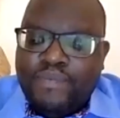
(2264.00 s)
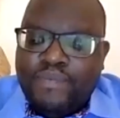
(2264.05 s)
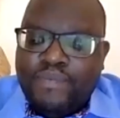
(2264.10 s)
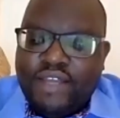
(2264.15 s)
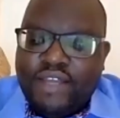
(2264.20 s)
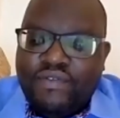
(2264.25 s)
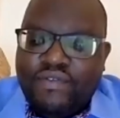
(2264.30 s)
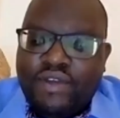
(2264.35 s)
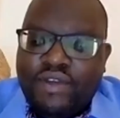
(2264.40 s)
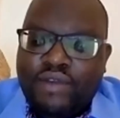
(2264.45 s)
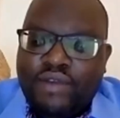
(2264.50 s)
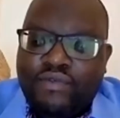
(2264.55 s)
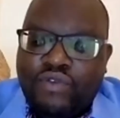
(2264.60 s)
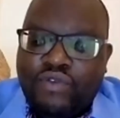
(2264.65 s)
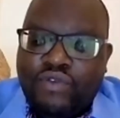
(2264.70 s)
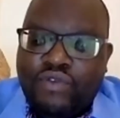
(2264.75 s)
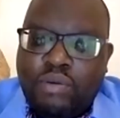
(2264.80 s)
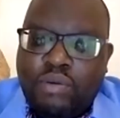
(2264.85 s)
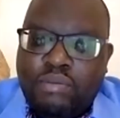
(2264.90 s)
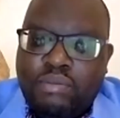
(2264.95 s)
even
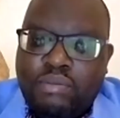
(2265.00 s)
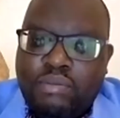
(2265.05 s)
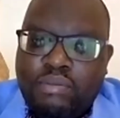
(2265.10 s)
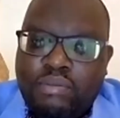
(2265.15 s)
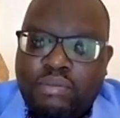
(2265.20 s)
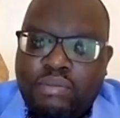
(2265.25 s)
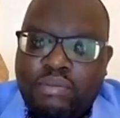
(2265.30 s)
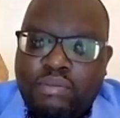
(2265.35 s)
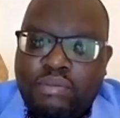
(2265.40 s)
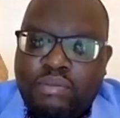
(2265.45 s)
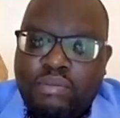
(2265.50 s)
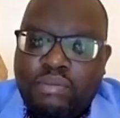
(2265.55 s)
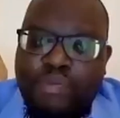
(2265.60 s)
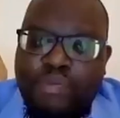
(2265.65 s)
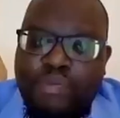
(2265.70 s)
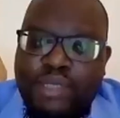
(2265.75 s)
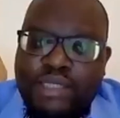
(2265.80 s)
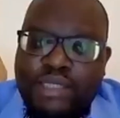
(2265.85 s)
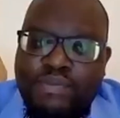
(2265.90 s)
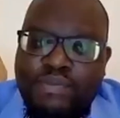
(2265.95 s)
from
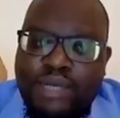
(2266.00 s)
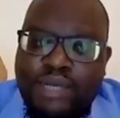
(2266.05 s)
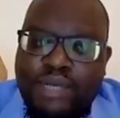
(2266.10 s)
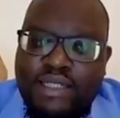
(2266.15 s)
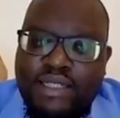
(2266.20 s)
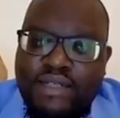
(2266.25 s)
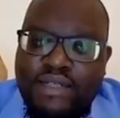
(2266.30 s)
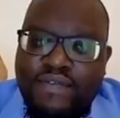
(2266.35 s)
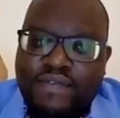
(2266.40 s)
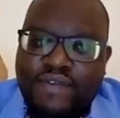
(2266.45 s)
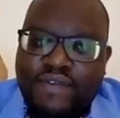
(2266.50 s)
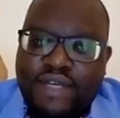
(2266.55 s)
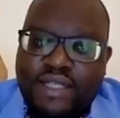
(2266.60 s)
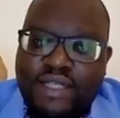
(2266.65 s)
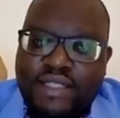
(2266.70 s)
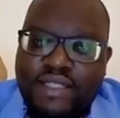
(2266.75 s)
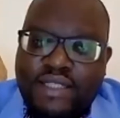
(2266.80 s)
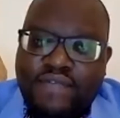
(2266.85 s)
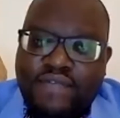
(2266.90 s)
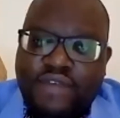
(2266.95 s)
our perspective
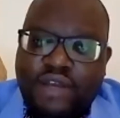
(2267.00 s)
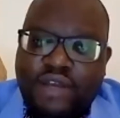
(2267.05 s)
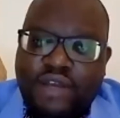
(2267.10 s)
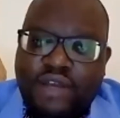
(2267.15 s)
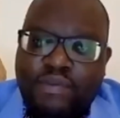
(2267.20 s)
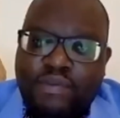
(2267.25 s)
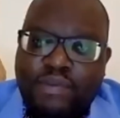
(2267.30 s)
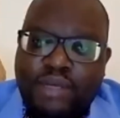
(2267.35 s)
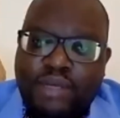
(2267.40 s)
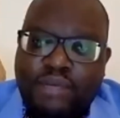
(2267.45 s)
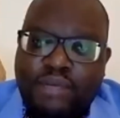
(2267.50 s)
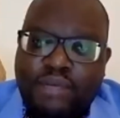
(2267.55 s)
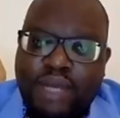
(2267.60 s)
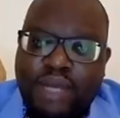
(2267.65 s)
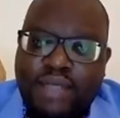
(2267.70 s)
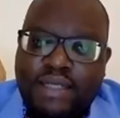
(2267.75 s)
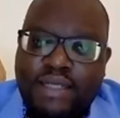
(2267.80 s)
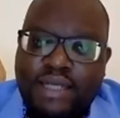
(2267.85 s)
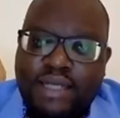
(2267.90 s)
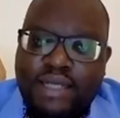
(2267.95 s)
as development
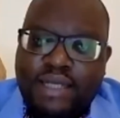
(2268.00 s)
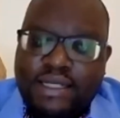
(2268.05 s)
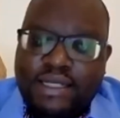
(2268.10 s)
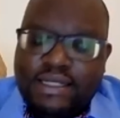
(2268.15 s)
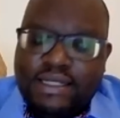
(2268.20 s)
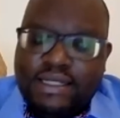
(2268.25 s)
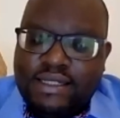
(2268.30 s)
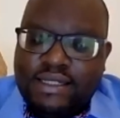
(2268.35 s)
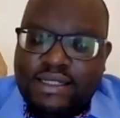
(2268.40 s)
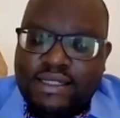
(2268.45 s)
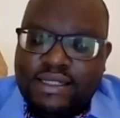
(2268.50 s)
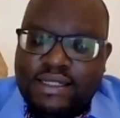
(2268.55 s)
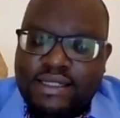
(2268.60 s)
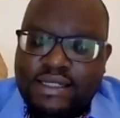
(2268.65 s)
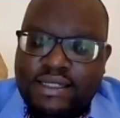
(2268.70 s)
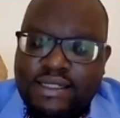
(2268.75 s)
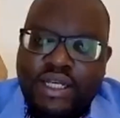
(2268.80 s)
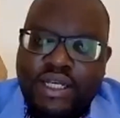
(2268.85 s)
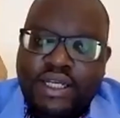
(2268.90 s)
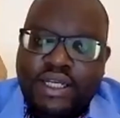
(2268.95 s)
partners,
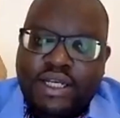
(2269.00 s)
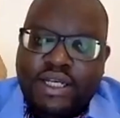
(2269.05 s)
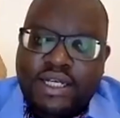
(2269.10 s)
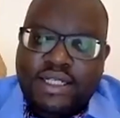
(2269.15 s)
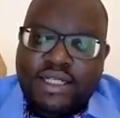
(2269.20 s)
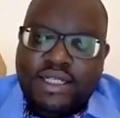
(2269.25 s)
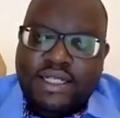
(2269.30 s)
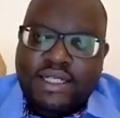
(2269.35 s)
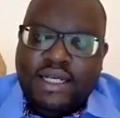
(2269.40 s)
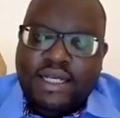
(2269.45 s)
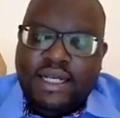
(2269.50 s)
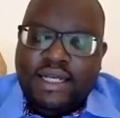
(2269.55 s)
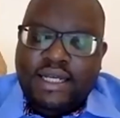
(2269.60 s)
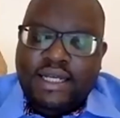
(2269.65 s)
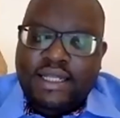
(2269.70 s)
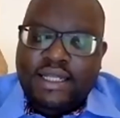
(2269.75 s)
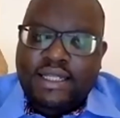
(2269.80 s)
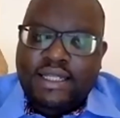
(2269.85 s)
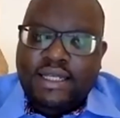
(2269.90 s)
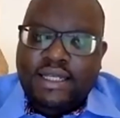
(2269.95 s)
is absolutely
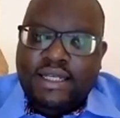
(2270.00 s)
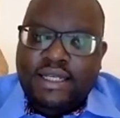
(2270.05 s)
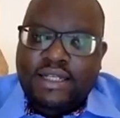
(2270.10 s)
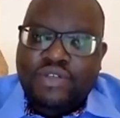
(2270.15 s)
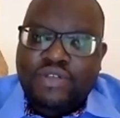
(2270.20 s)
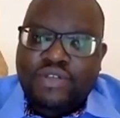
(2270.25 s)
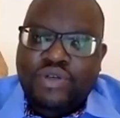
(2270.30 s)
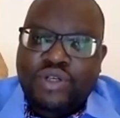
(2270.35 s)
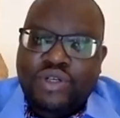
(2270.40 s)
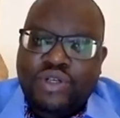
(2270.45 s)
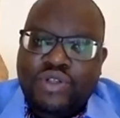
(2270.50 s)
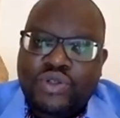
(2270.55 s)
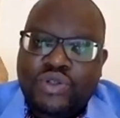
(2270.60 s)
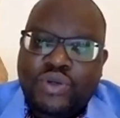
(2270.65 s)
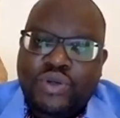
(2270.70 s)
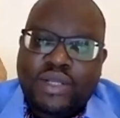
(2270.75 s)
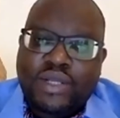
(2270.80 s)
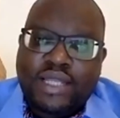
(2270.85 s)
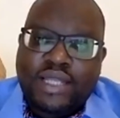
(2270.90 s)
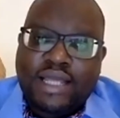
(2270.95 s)
critical, and the need to
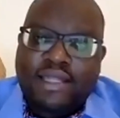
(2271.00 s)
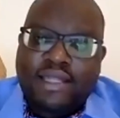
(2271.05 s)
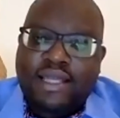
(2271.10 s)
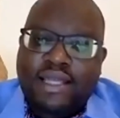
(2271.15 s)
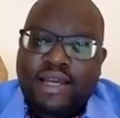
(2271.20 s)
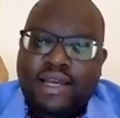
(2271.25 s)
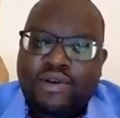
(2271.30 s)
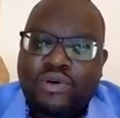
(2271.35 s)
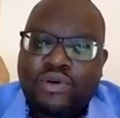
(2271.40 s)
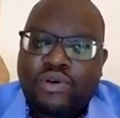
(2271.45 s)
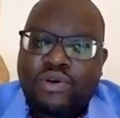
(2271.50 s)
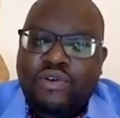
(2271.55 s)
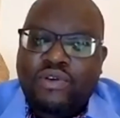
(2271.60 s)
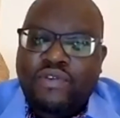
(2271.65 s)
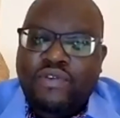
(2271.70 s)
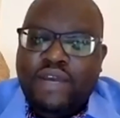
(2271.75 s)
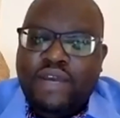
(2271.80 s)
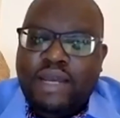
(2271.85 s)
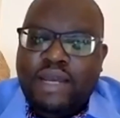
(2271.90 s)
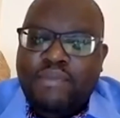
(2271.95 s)
ensure that there are
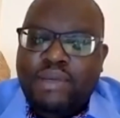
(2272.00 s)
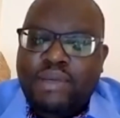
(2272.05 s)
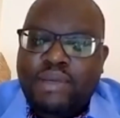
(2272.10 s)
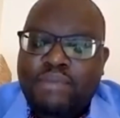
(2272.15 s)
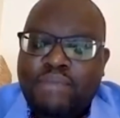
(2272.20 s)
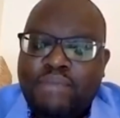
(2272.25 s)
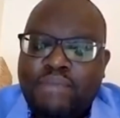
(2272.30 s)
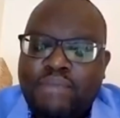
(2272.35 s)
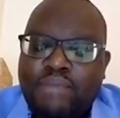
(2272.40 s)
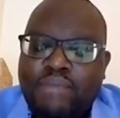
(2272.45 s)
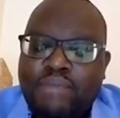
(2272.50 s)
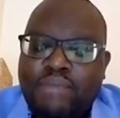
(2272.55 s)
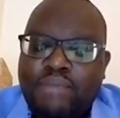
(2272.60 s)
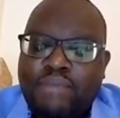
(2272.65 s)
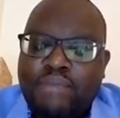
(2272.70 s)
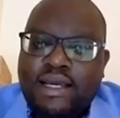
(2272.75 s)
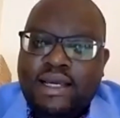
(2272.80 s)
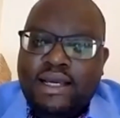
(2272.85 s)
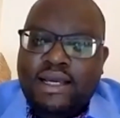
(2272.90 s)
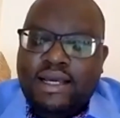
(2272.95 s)
no overlapping mandates